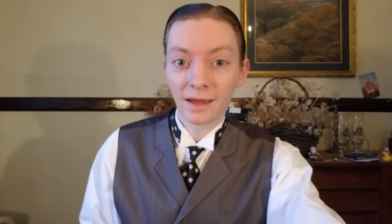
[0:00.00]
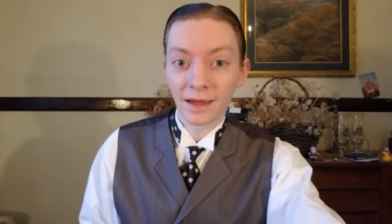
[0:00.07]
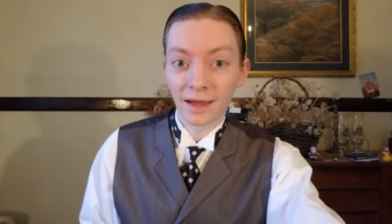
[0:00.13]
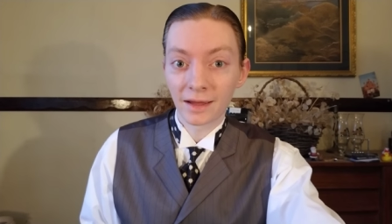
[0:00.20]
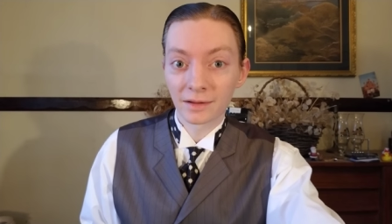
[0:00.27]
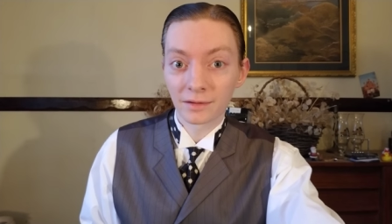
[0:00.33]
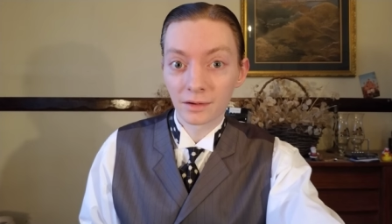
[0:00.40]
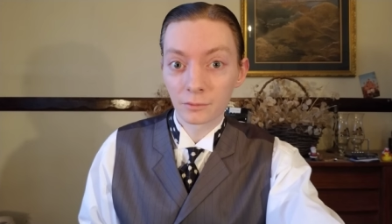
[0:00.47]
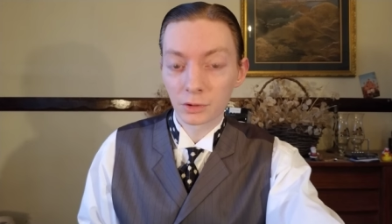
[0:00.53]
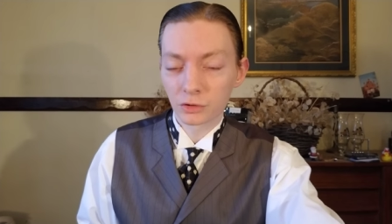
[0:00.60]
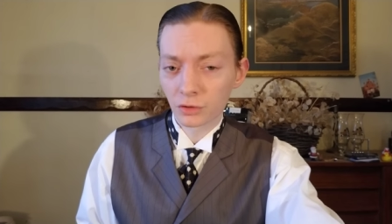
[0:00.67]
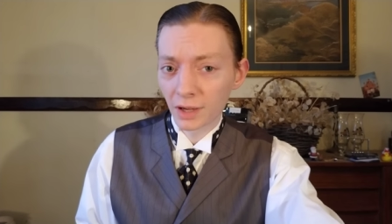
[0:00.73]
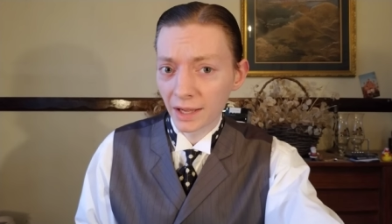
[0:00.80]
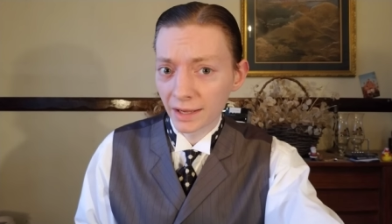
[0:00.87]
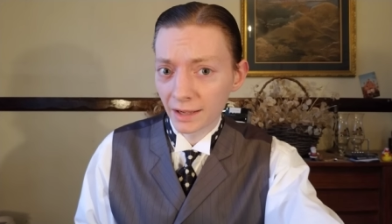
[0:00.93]
And uh, we're
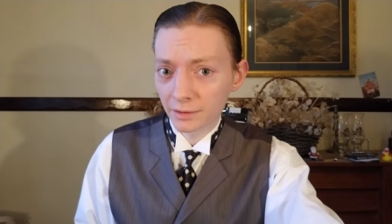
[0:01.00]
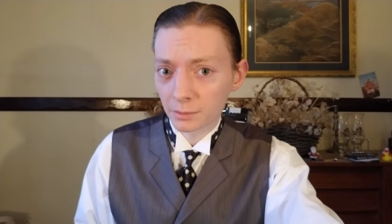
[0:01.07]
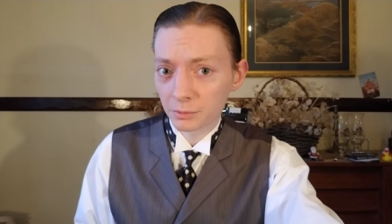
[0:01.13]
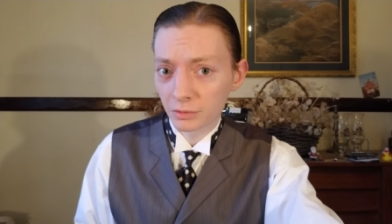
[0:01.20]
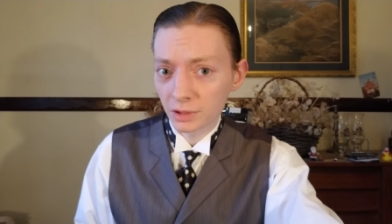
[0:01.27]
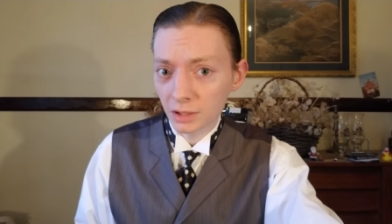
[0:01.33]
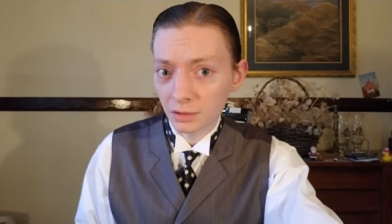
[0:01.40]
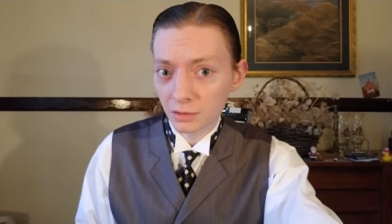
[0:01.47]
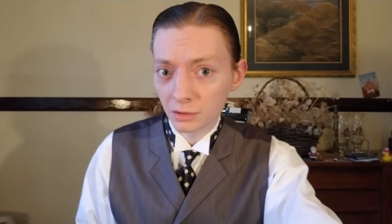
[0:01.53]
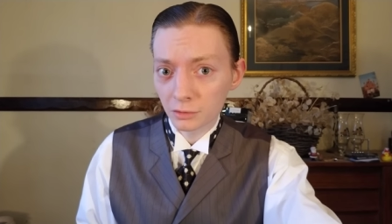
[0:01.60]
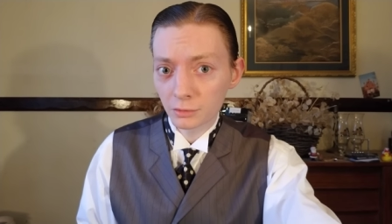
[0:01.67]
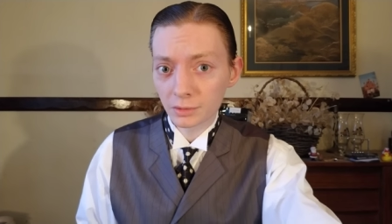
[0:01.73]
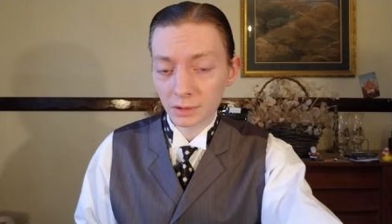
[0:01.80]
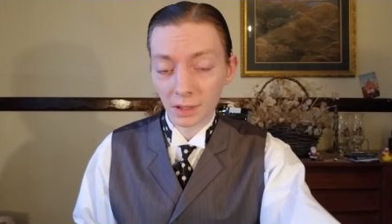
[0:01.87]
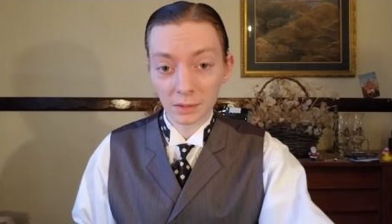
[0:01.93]
trying out a pretty
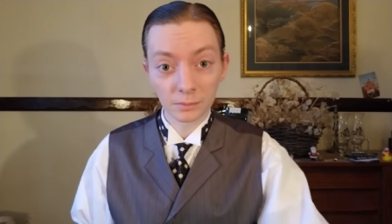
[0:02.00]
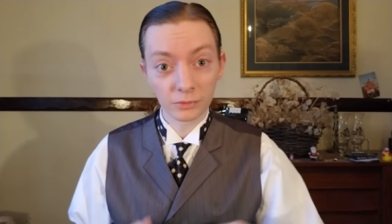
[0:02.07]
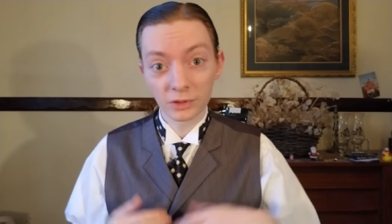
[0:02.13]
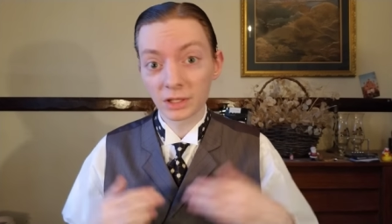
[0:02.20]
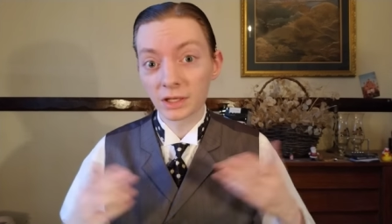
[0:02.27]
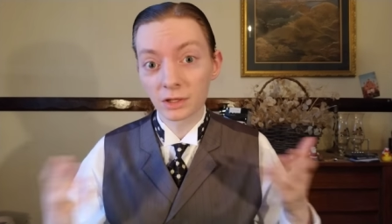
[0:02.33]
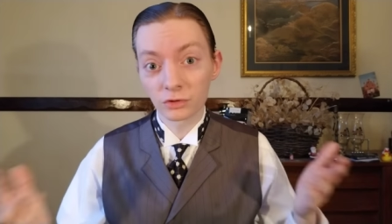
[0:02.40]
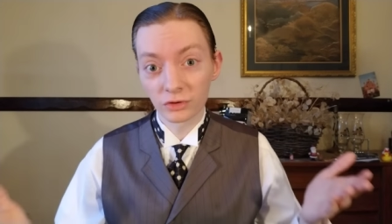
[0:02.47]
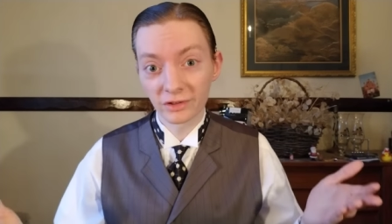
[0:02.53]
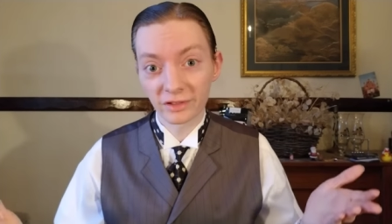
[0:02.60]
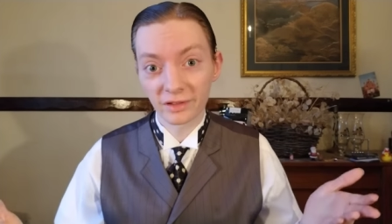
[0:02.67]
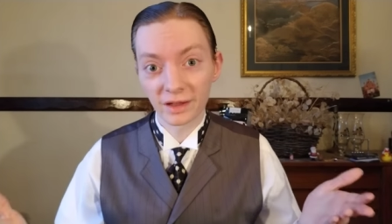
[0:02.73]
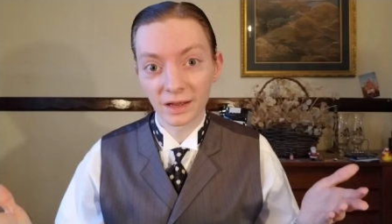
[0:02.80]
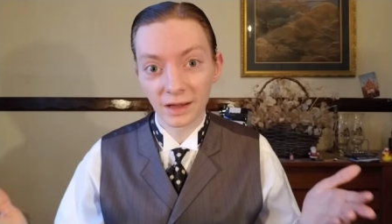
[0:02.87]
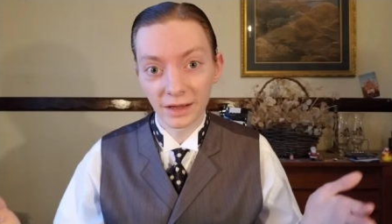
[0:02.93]
new and, and pretty
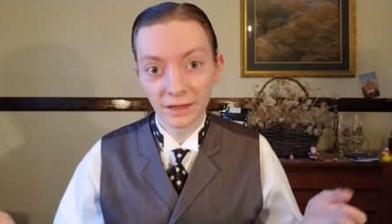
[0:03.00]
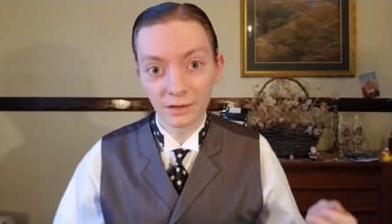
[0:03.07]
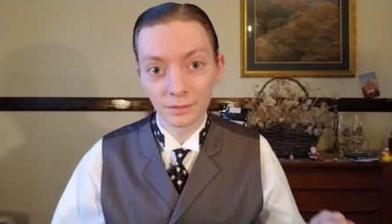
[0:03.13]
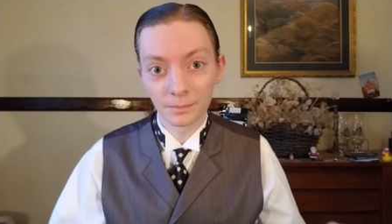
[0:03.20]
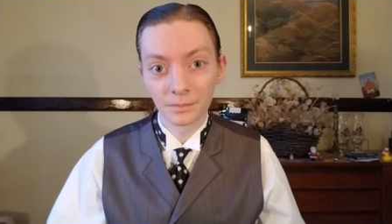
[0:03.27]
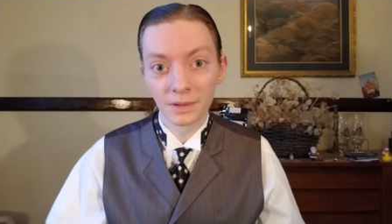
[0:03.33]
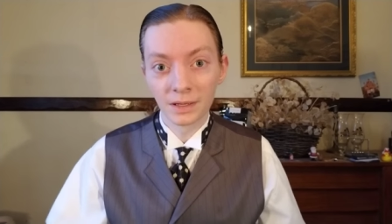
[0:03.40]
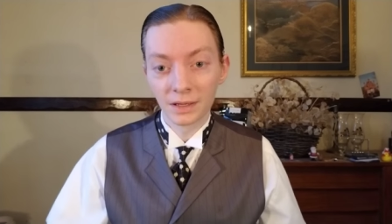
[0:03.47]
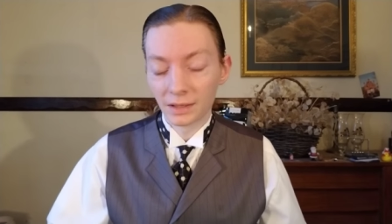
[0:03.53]
interesting item